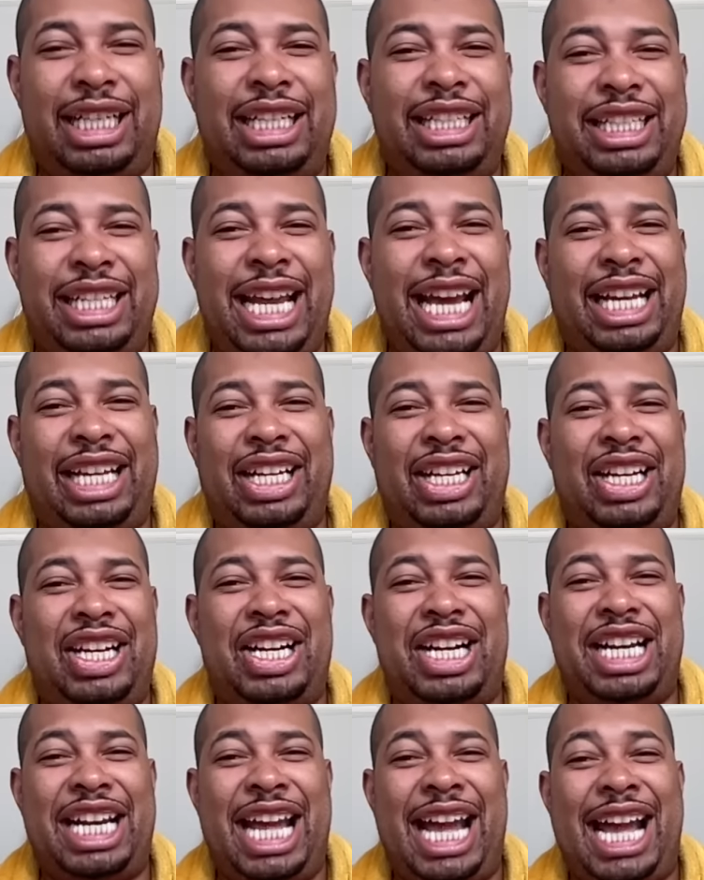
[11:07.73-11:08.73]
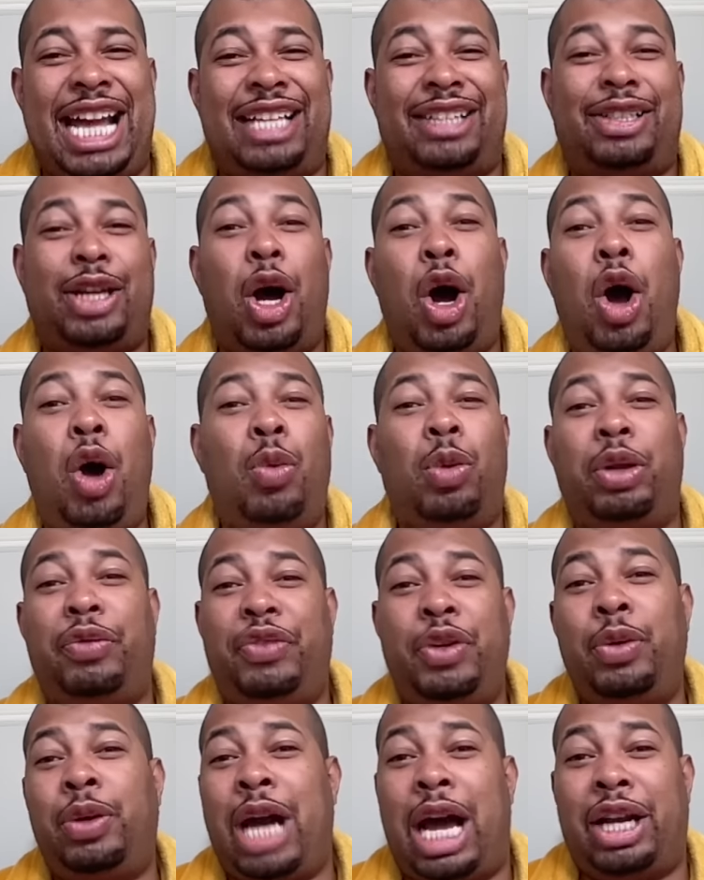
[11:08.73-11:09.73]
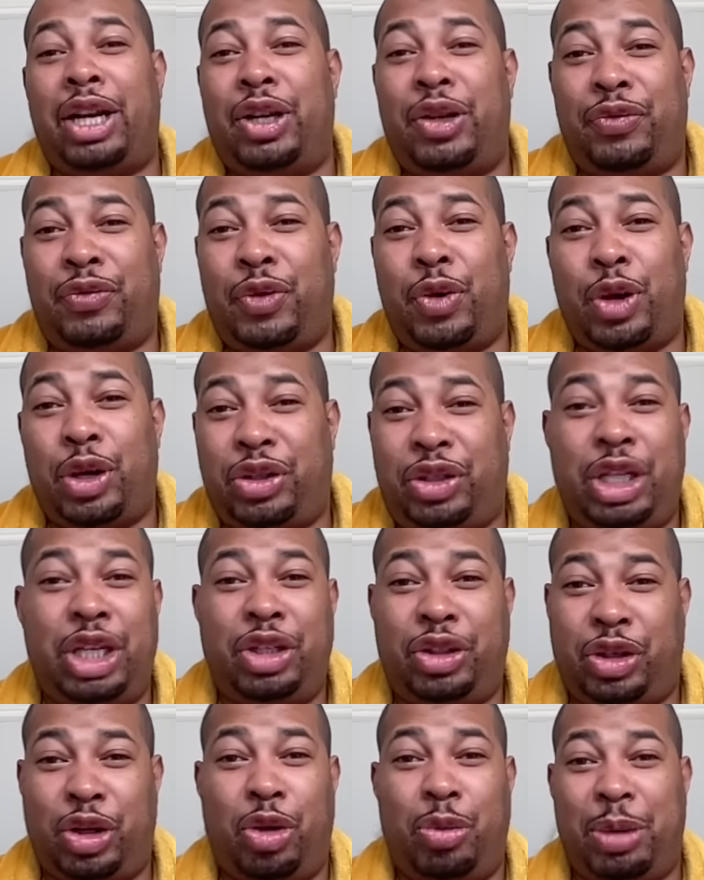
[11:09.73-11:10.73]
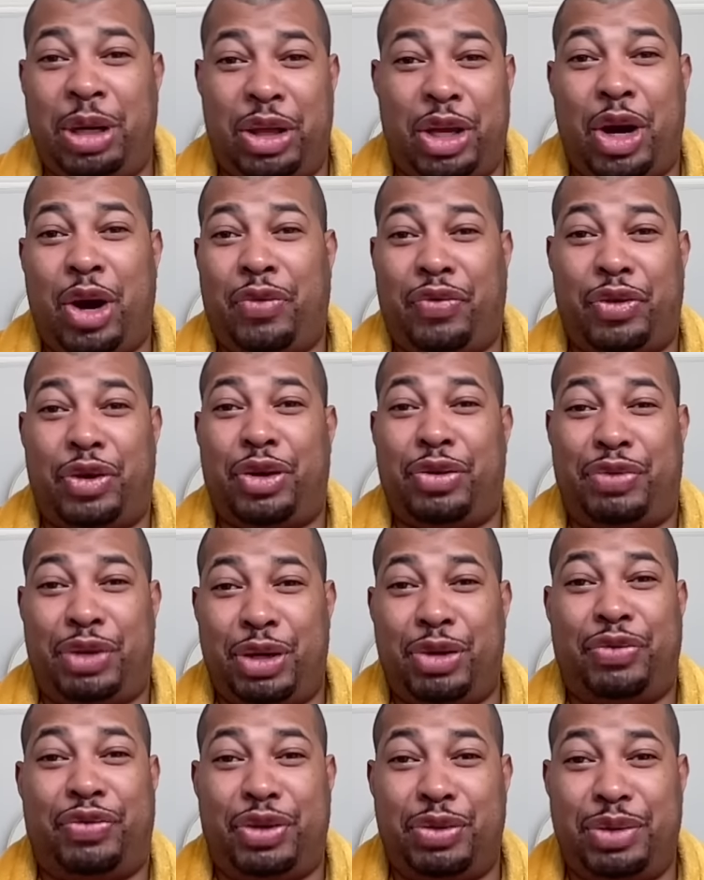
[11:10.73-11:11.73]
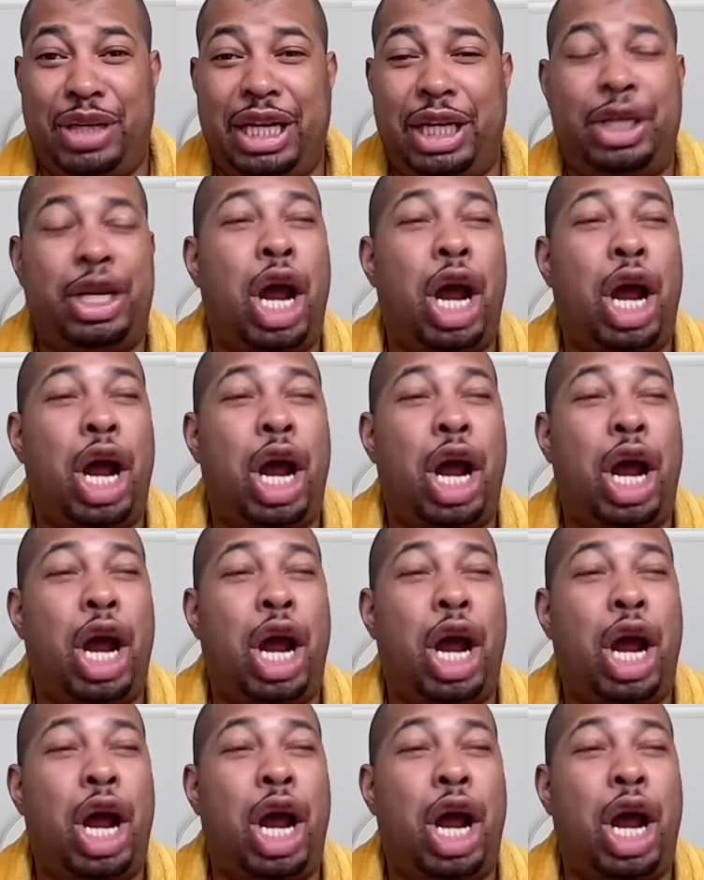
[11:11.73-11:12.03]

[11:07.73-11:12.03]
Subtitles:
Necker gonna ask, oh, well, if you got a divorce, he'd still be there for you if you need.